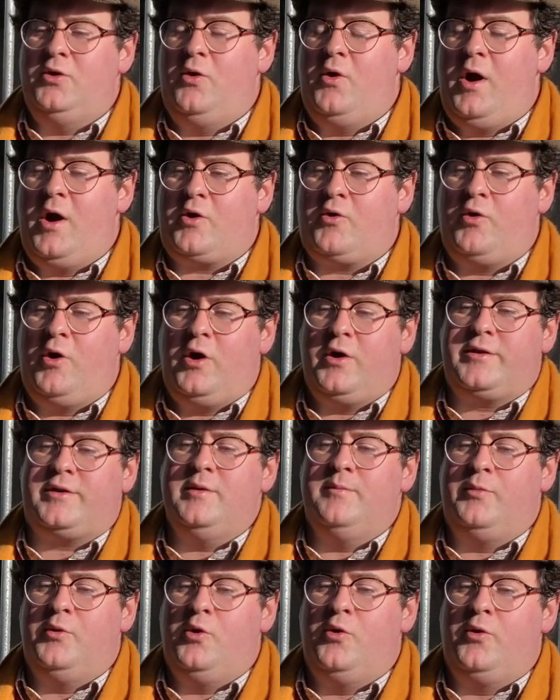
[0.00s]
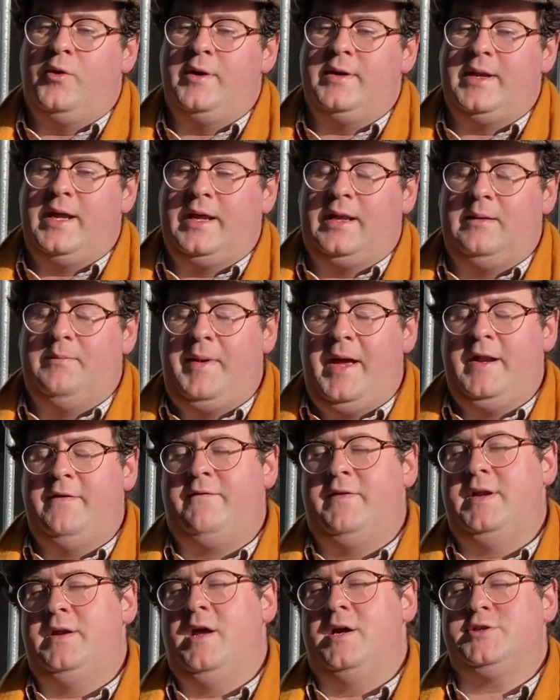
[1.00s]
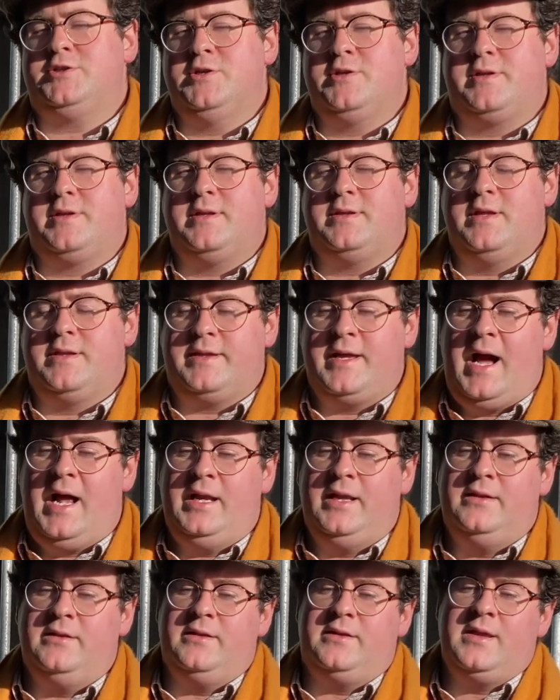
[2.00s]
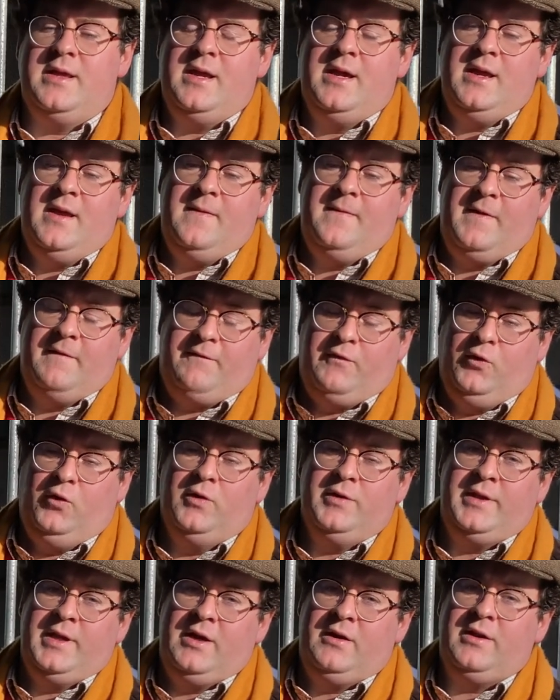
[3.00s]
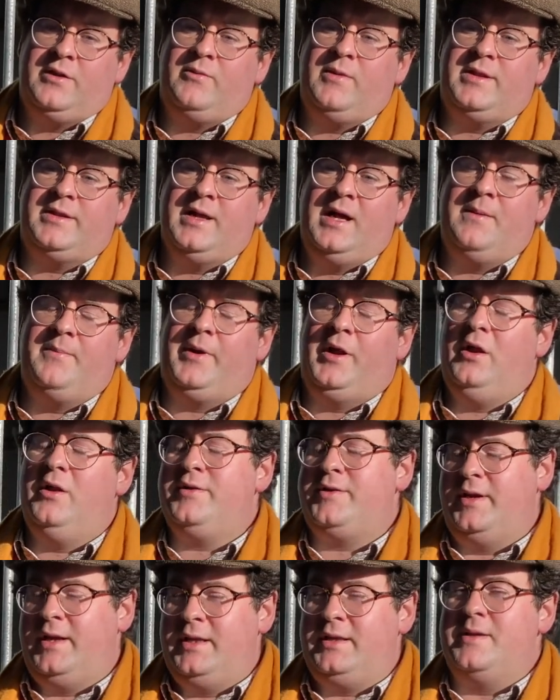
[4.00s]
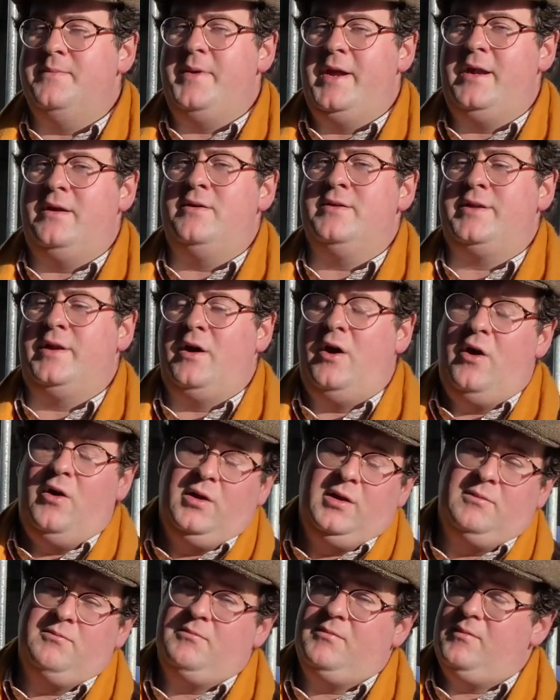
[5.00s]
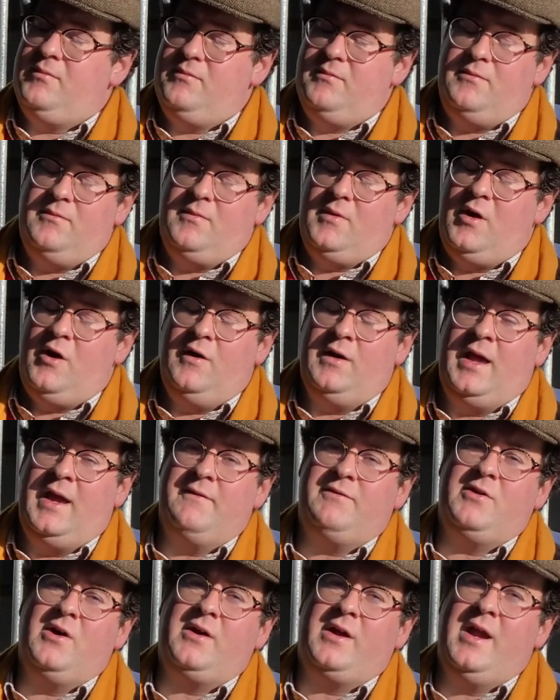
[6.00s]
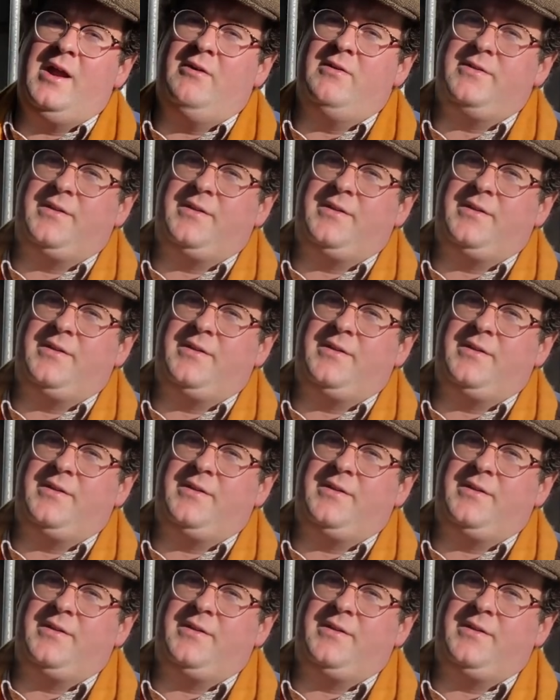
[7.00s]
across the board, it'll benefit not just the stallions, the foals, the yearlings we sell, but also I think the mares and all livestock here at